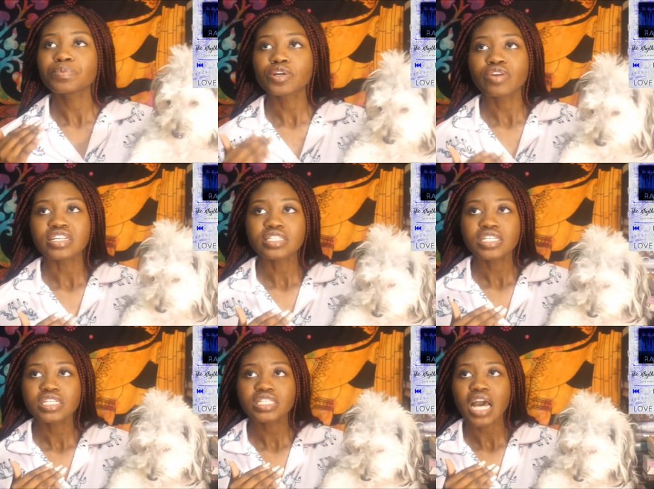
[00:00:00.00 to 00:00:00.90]

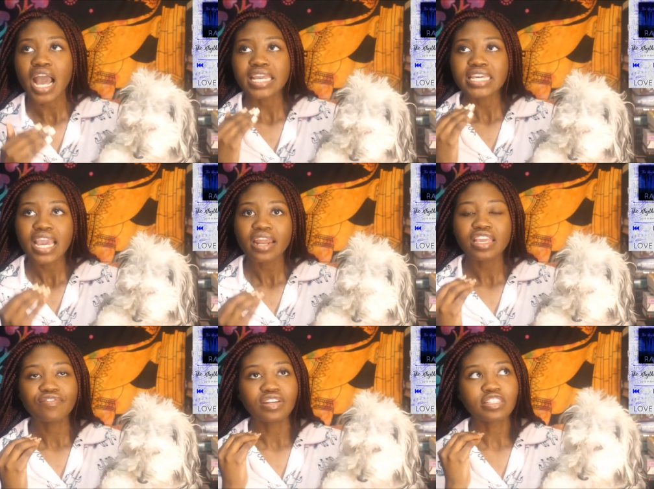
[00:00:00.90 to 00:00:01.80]
progresses, I can't
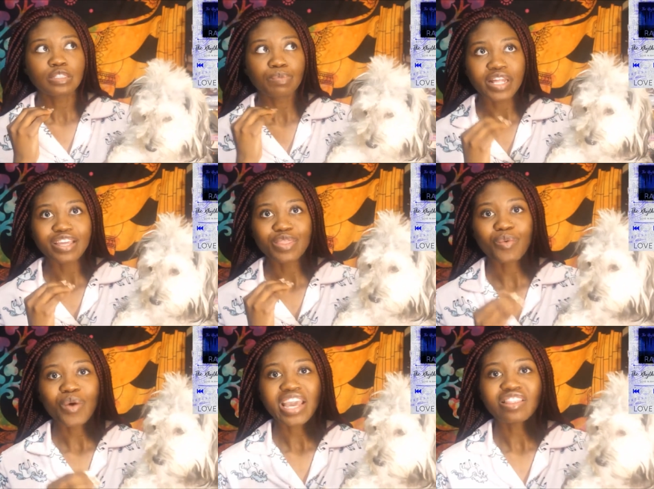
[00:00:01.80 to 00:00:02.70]
even explain the
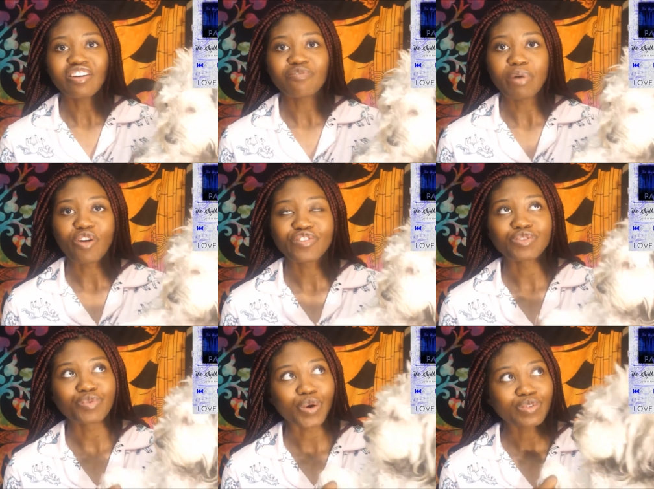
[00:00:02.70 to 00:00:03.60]
way Love
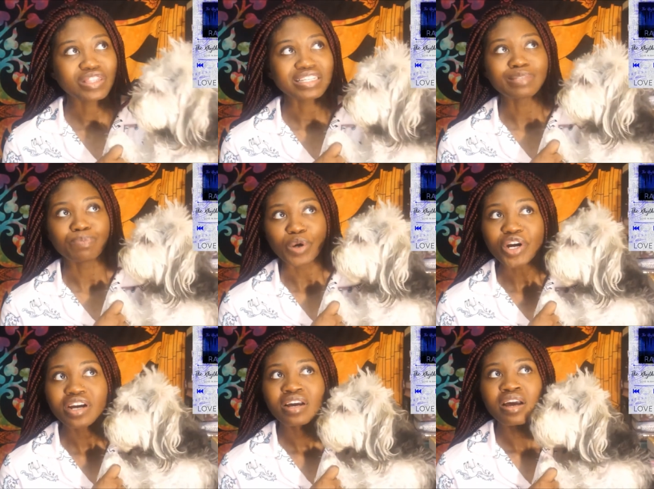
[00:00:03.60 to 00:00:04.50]
Belvin wrote this
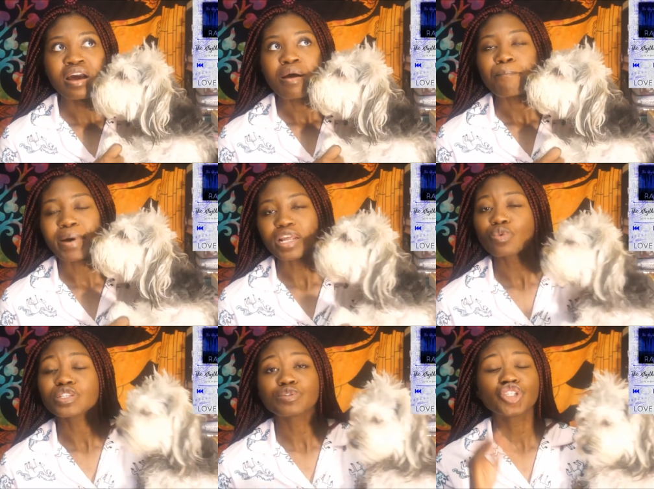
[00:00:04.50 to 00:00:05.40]
book, but it
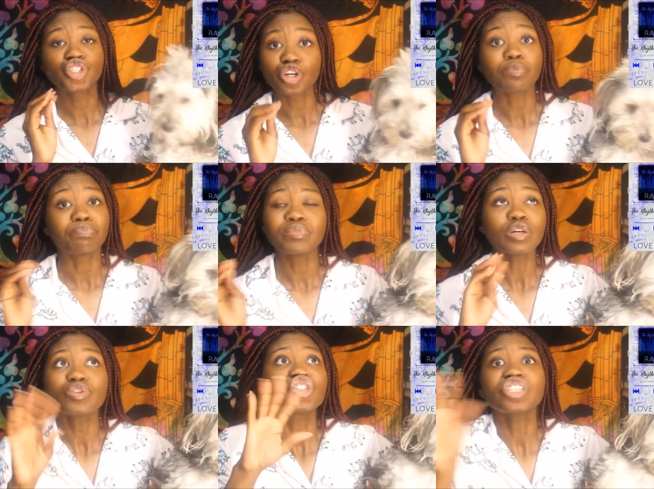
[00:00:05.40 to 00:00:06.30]
was sure
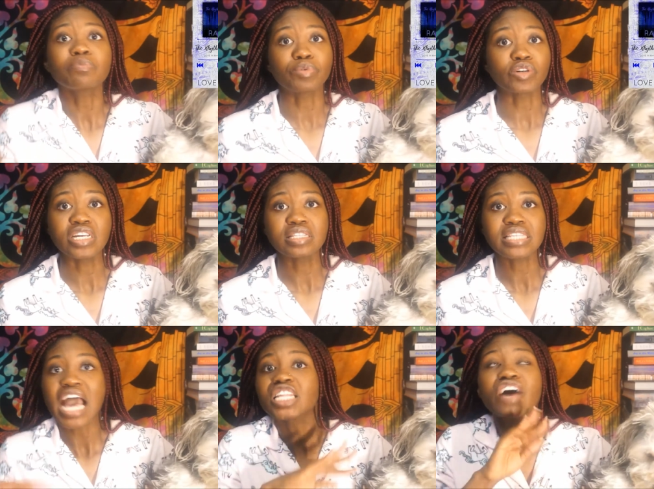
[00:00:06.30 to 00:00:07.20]
it was sheer brilliance.
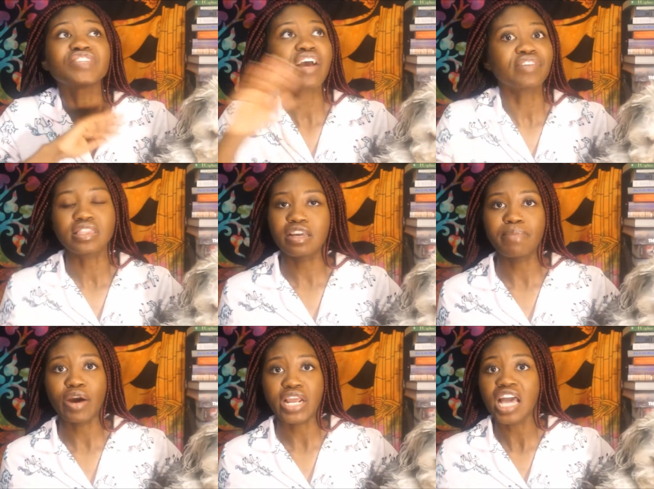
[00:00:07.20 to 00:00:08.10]
I loved everything
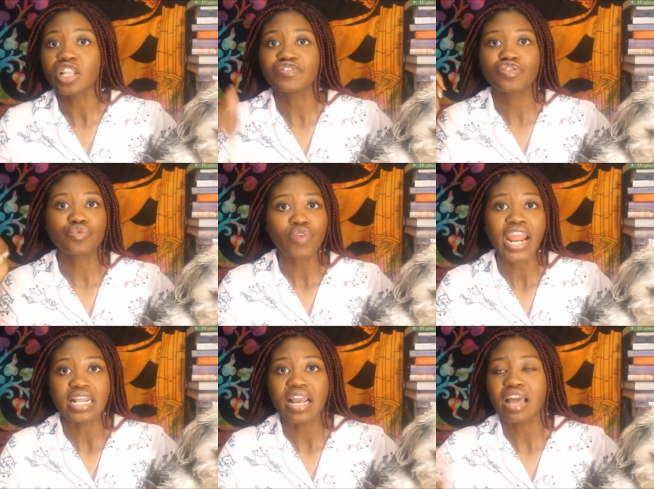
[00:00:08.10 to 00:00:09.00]
about it. I loved the
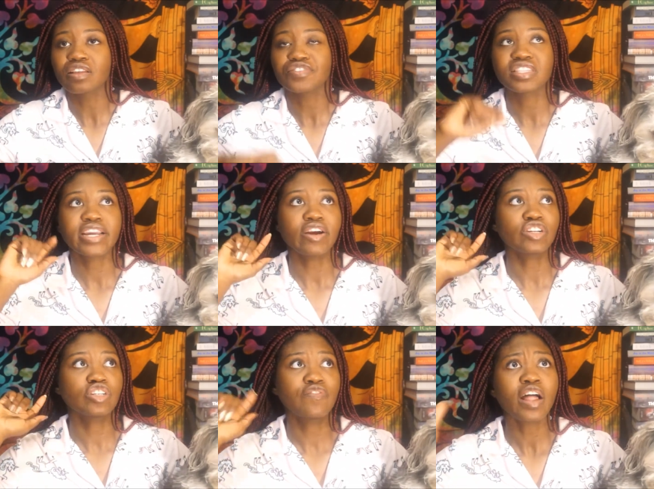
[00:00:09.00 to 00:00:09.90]
writing, I loved the
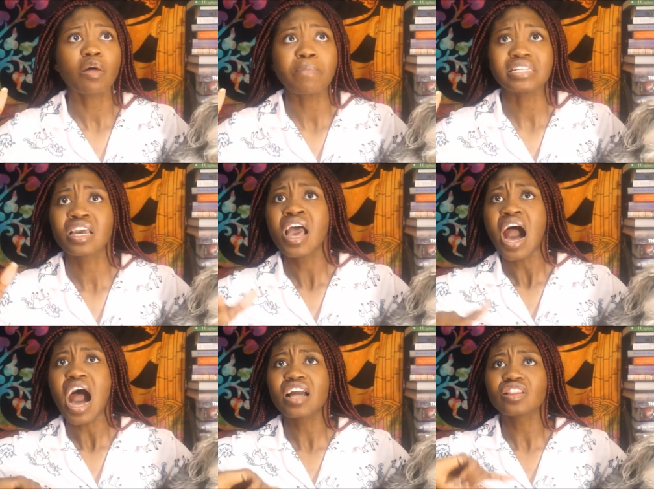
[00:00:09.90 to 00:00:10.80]
character development,
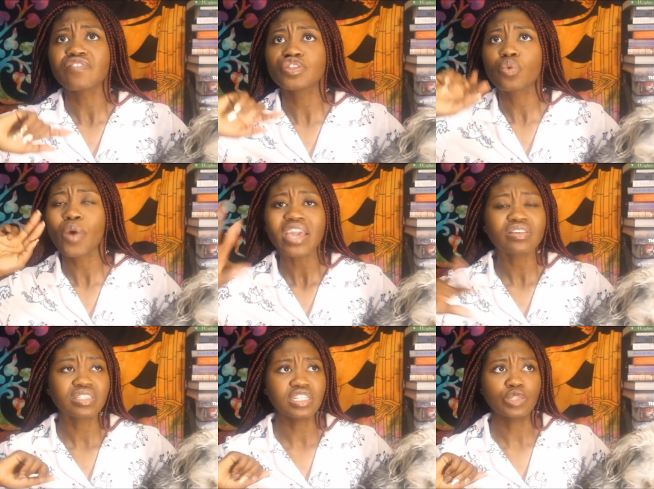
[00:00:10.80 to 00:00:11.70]
I loved the way
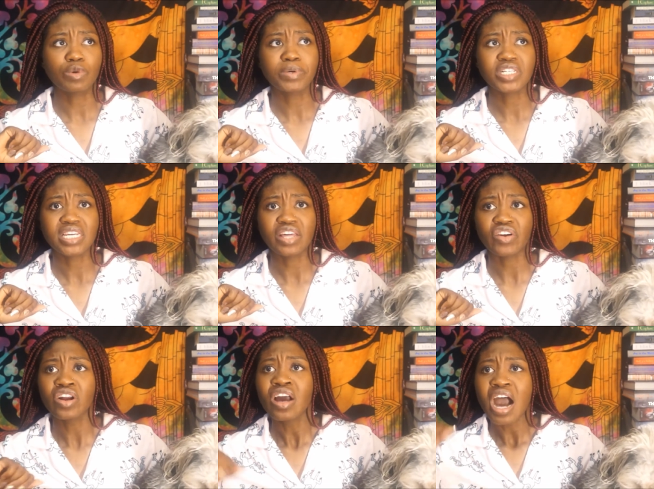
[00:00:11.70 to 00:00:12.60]
the scenes were put
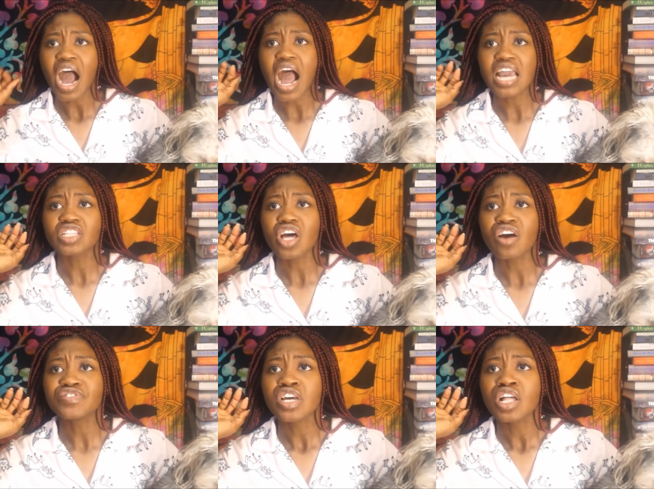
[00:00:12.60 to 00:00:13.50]
together. I
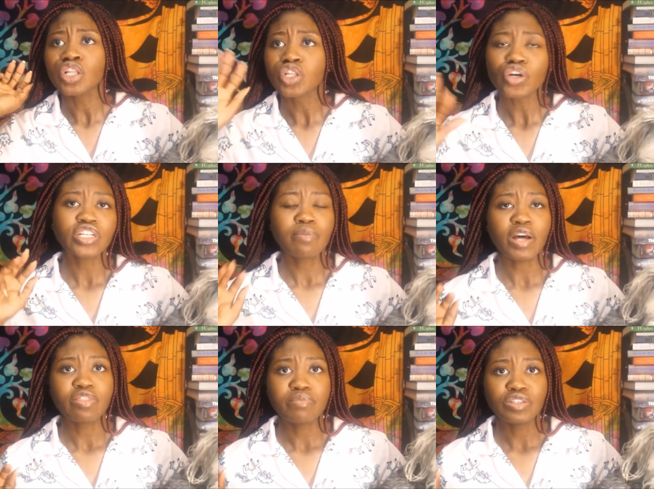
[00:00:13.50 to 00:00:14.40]
loved learning
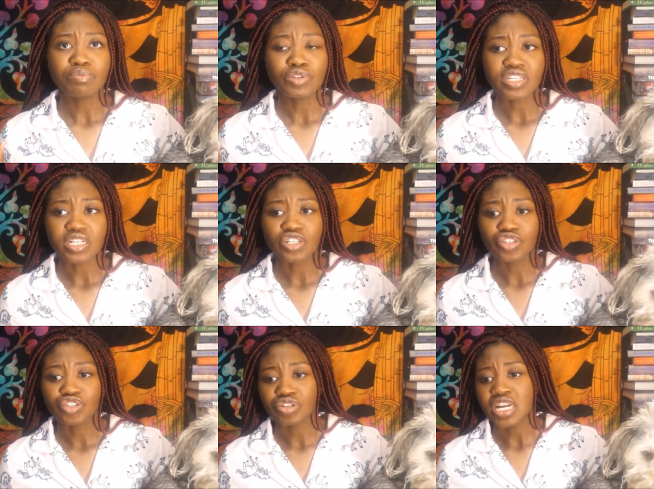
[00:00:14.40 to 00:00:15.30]
about the music
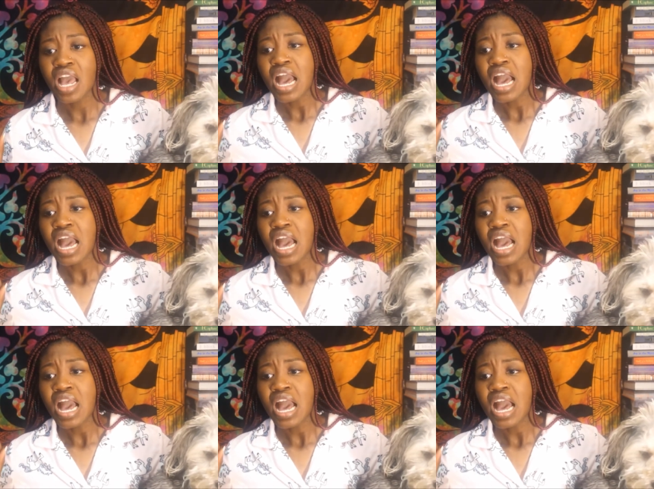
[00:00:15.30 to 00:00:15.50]
industry.